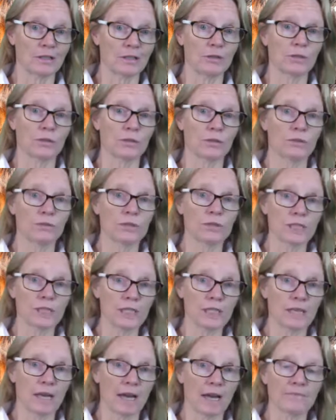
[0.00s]
You could
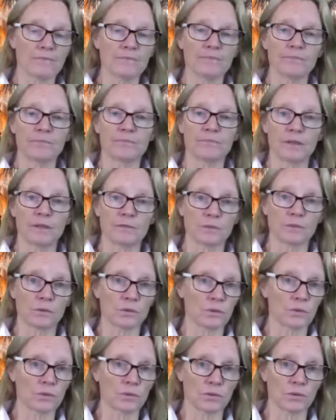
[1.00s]
see that
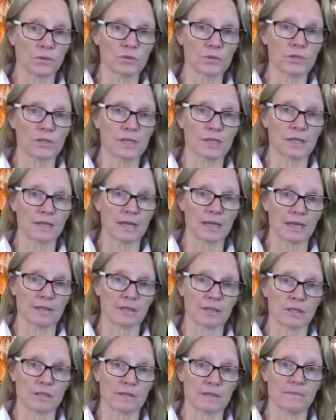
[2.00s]
before the horse
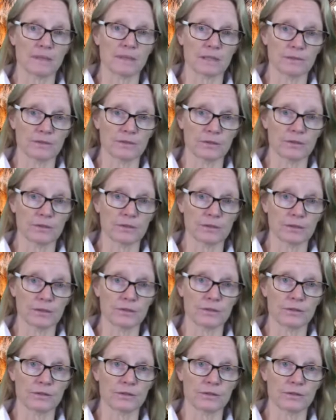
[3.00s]
actually pig rooted.